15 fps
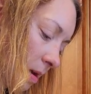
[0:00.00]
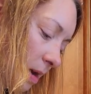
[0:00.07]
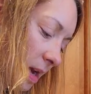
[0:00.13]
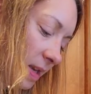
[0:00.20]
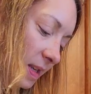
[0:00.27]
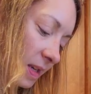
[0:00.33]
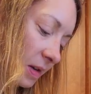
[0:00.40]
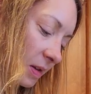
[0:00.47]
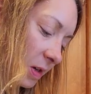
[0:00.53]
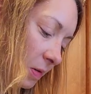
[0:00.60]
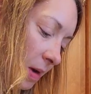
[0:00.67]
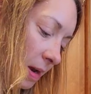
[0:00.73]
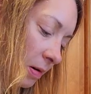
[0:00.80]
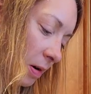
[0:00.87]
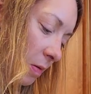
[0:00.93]
I still do.
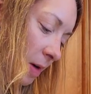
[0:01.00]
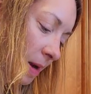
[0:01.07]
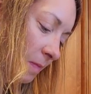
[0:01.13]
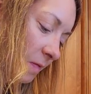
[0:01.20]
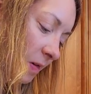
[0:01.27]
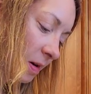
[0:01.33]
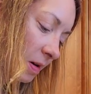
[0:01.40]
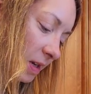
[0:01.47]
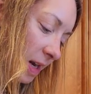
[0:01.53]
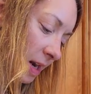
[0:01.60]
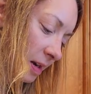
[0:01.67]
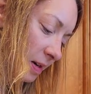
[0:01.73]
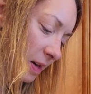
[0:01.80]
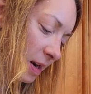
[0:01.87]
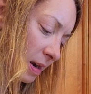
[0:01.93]
I don't know why. I'm very
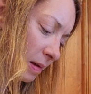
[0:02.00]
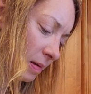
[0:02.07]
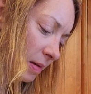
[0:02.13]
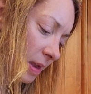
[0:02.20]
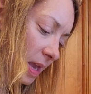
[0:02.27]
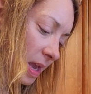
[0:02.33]
tactile.